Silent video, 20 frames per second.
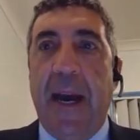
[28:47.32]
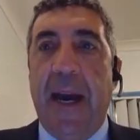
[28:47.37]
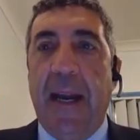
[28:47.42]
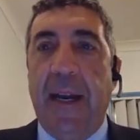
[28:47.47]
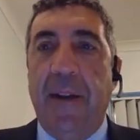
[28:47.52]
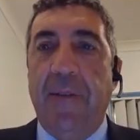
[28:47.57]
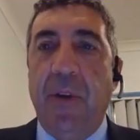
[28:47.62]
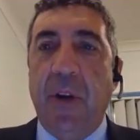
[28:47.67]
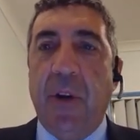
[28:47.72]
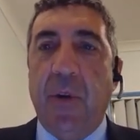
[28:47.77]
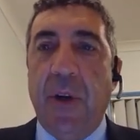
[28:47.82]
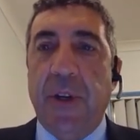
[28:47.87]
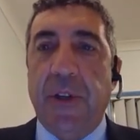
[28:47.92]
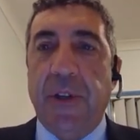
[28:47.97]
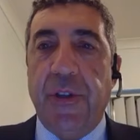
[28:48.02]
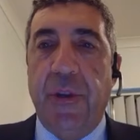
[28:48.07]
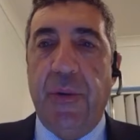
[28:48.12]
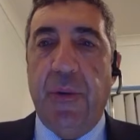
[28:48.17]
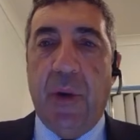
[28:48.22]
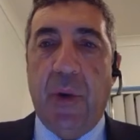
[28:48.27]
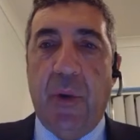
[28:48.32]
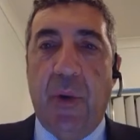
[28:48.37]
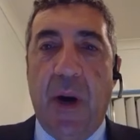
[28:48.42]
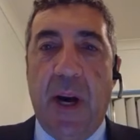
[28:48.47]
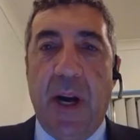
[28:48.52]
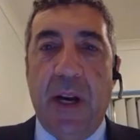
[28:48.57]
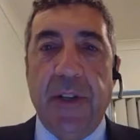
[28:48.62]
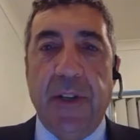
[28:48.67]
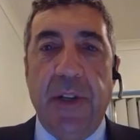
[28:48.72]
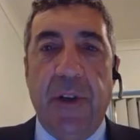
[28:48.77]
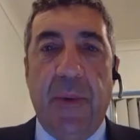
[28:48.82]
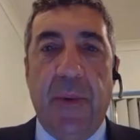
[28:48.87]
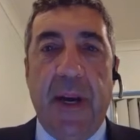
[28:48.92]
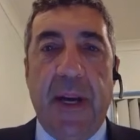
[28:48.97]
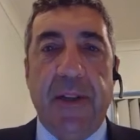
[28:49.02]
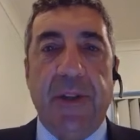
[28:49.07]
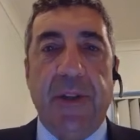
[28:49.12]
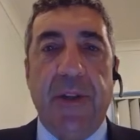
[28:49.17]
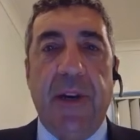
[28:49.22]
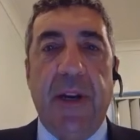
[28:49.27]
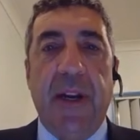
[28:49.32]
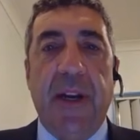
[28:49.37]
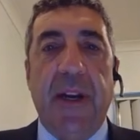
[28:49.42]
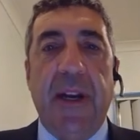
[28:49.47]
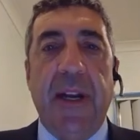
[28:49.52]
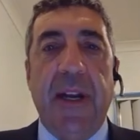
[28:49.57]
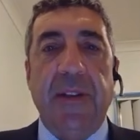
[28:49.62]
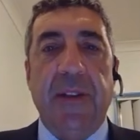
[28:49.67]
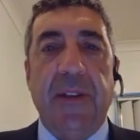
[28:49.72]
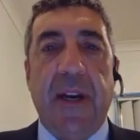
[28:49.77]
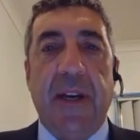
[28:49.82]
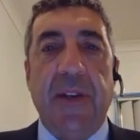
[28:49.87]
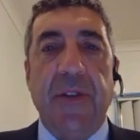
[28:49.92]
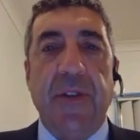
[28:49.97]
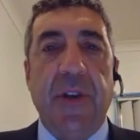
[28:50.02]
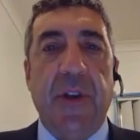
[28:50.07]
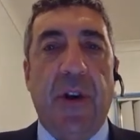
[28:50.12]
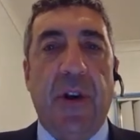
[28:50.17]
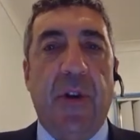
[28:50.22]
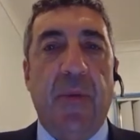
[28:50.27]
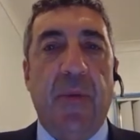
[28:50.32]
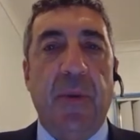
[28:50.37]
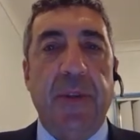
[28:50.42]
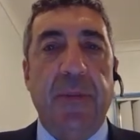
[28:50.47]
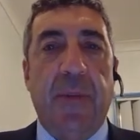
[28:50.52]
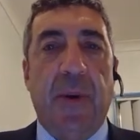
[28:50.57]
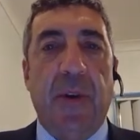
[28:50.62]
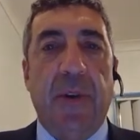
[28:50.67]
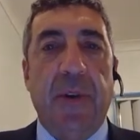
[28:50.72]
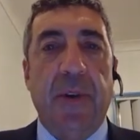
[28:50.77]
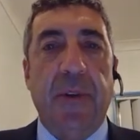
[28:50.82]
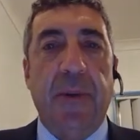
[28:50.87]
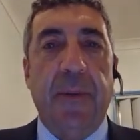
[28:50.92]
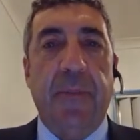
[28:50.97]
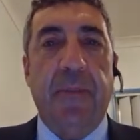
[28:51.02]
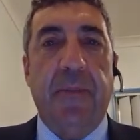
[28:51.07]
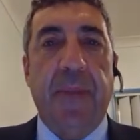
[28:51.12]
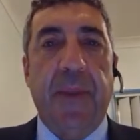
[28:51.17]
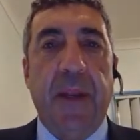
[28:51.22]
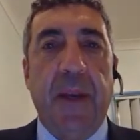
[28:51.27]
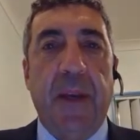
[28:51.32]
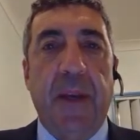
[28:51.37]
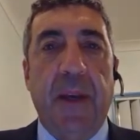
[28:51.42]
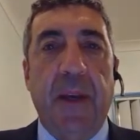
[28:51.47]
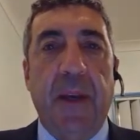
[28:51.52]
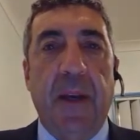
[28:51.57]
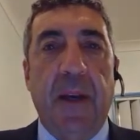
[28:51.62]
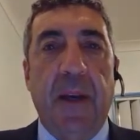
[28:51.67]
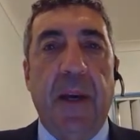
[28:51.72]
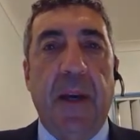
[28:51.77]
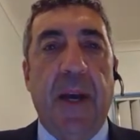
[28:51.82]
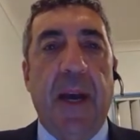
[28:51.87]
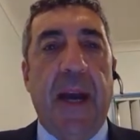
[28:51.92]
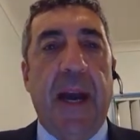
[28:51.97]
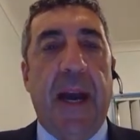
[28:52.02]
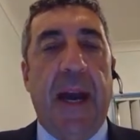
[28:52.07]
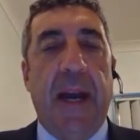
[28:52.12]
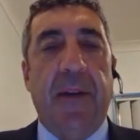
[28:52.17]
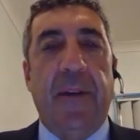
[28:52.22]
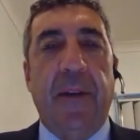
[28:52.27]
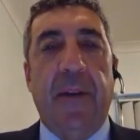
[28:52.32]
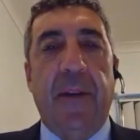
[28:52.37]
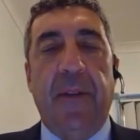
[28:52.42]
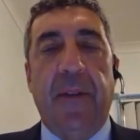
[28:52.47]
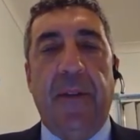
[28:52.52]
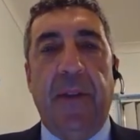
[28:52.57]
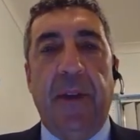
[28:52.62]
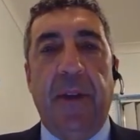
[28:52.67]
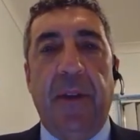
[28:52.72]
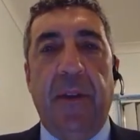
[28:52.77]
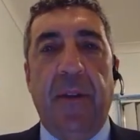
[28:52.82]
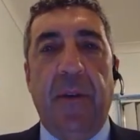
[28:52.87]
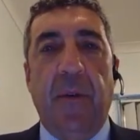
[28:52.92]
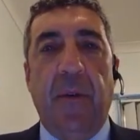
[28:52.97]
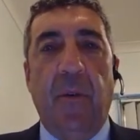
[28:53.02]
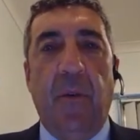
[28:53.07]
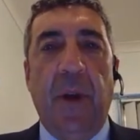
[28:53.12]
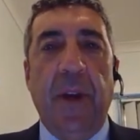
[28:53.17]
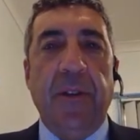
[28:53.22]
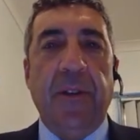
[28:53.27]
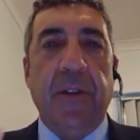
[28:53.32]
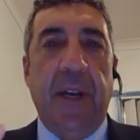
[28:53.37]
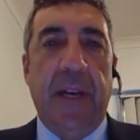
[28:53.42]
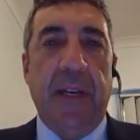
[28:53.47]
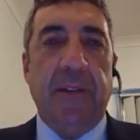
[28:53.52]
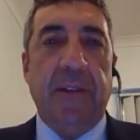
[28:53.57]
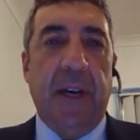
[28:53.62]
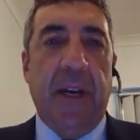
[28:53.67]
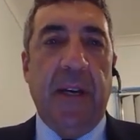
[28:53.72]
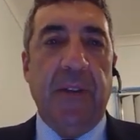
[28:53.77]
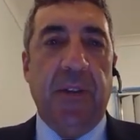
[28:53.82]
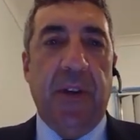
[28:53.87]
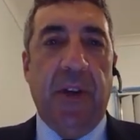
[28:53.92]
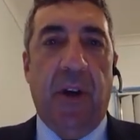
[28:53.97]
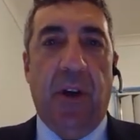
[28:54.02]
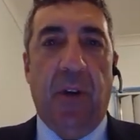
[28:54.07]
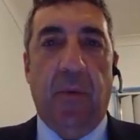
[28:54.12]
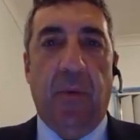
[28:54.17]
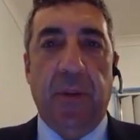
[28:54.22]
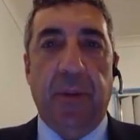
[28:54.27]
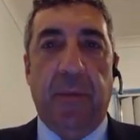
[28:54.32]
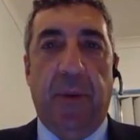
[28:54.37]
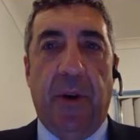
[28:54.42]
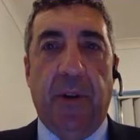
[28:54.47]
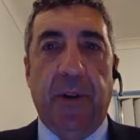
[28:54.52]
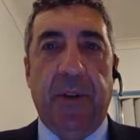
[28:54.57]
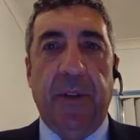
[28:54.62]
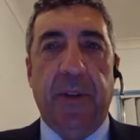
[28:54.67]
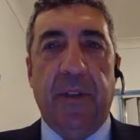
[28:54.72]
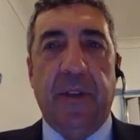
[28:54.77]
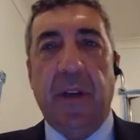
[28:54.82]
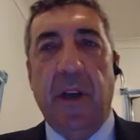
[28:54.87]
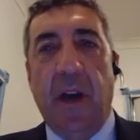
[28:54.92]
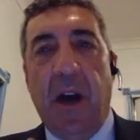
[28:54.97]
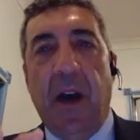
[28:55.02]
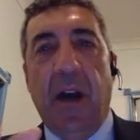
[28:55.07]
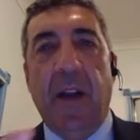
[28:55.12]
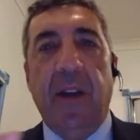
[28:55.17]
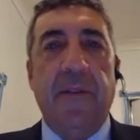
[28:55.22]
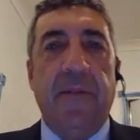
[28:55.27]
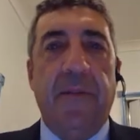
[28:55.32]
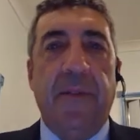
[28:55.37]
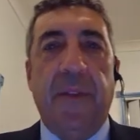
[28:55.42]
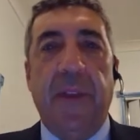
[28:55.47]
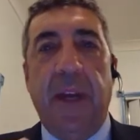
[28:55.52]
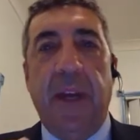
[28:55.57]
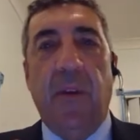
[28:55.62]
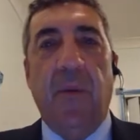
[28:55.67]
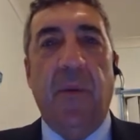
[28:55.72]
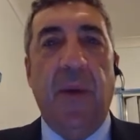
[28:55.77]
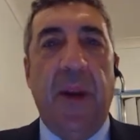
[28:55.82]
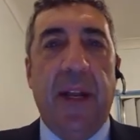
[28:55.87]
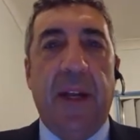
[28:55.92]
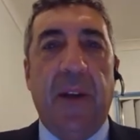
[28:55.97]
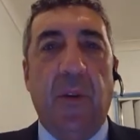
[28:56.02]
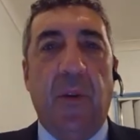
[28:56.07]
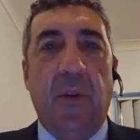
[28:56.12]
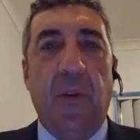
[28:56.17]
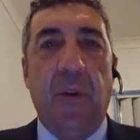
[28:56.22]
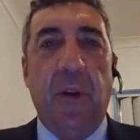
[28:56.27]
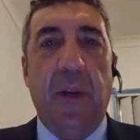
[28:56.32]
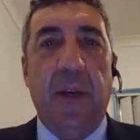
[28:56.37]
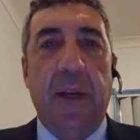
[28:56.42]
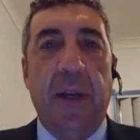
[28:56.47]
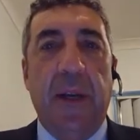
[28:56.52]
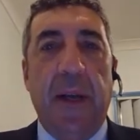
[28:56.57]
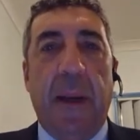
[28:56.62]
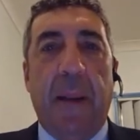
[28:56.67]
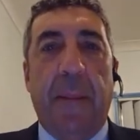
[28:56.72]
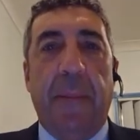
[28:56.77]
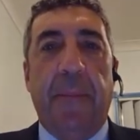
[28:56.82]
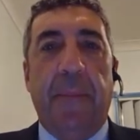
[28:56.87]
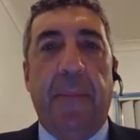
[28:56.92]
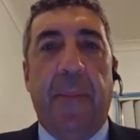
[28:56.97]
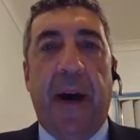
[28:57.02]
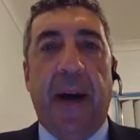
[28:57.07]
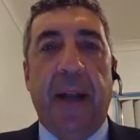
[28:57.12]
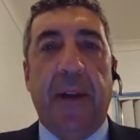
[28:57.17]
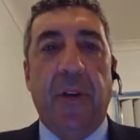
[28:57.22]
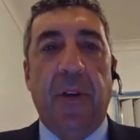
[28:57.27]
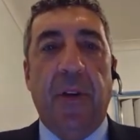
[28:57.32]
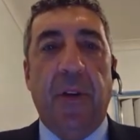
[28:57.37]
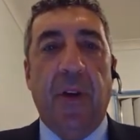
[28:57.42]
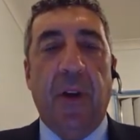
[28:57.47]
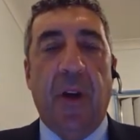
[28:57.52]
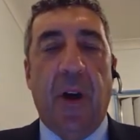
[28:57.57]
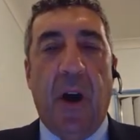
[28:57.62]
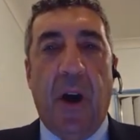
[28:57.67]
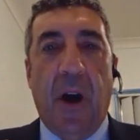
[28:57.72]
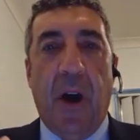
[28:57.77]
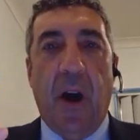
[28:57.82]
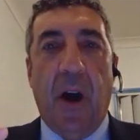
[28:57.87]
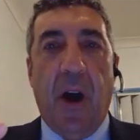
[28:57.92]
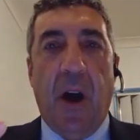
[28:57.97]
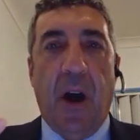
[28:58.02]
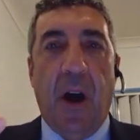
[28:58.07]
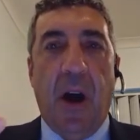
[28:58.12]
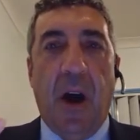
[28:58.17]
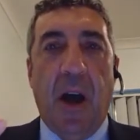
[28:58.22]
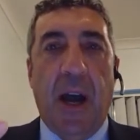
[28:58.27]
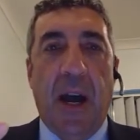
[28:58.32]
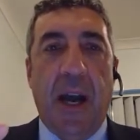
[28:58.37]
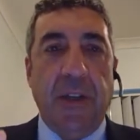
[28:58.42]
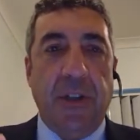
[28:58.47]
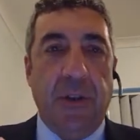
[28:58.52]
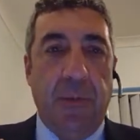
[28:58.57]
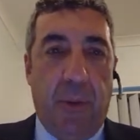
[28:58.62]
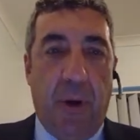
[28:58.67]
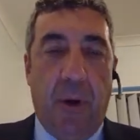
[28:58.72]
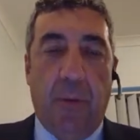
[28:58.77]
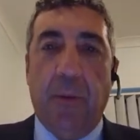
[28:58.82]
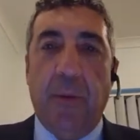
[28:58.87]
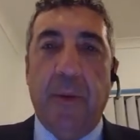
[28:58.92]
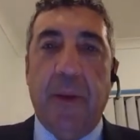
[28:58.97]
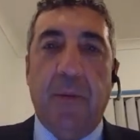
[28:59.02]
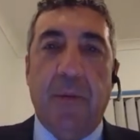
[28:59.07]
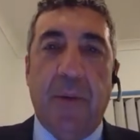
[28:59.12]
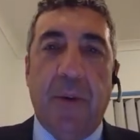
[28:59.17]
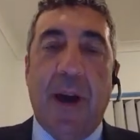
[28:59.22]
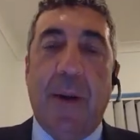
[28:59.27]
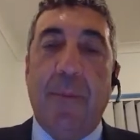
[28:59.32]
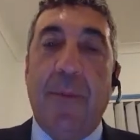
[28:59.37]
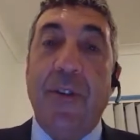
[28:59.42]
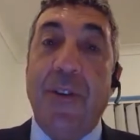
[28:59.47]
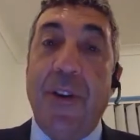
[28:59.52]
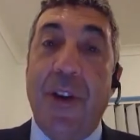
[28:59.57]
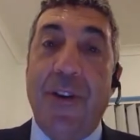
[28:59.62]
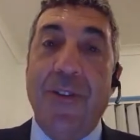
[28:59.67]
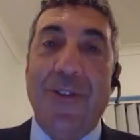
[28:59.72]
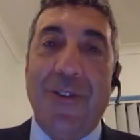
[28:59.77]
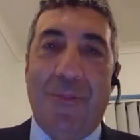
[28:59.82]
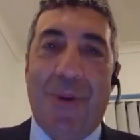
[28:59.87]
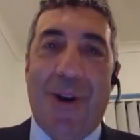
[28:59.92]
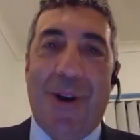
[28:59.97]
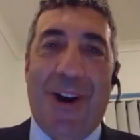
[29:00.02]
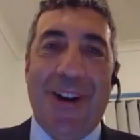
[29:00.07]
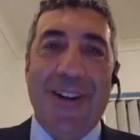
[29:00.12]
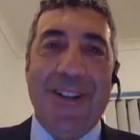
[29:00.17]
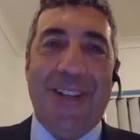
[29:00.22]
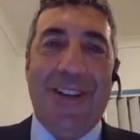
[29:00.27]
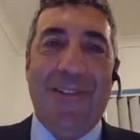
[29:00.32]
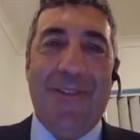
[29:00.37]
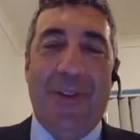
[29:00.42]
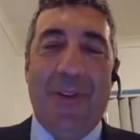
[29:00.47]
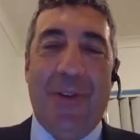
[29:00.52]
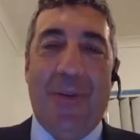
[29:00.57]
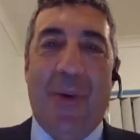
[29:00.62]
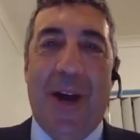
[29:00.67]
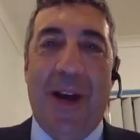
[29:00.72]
And every question requires you to answer in an essay-style response. And when it's an essay-style response, it's kind of theoretical, but as you probably, it will come as no surprise, given the